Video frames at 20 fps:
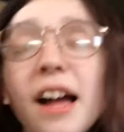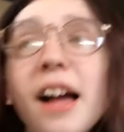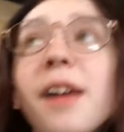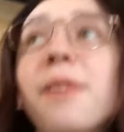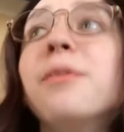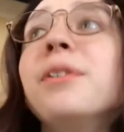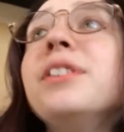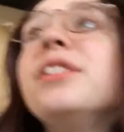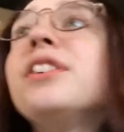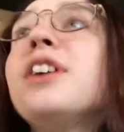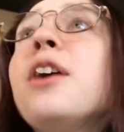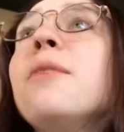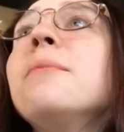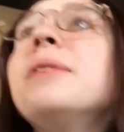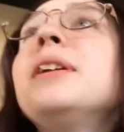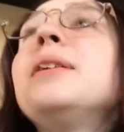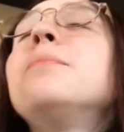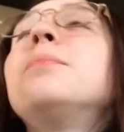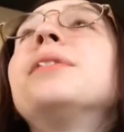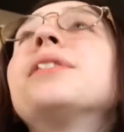I wonder how
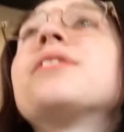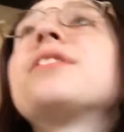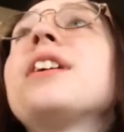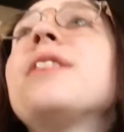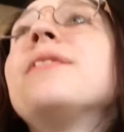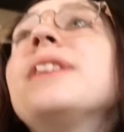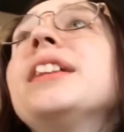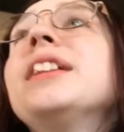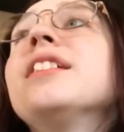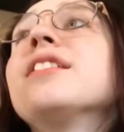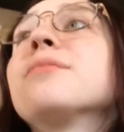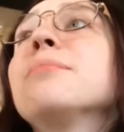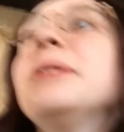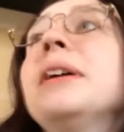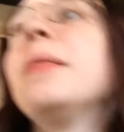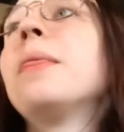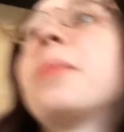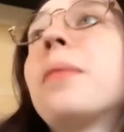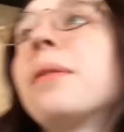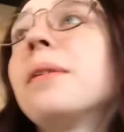many books I read this
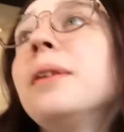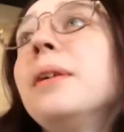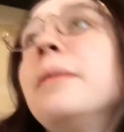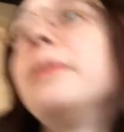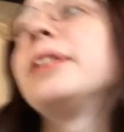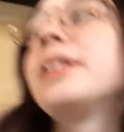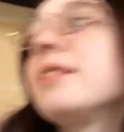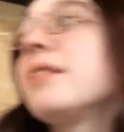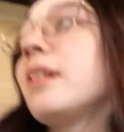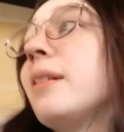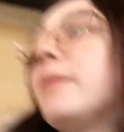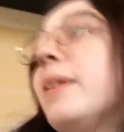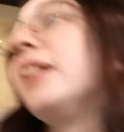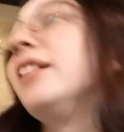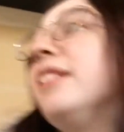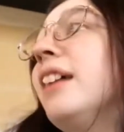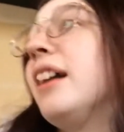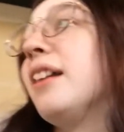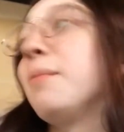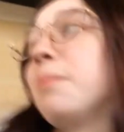month, because I read a
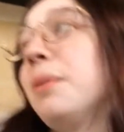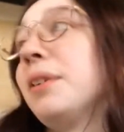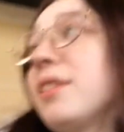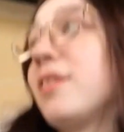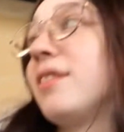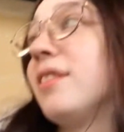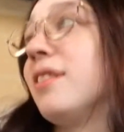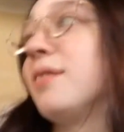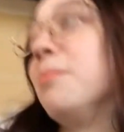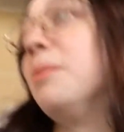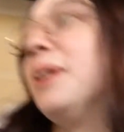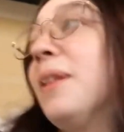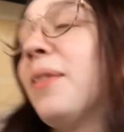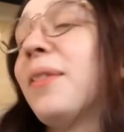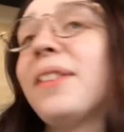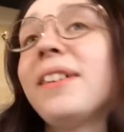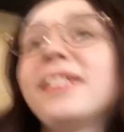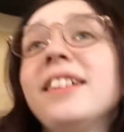lot of books this month.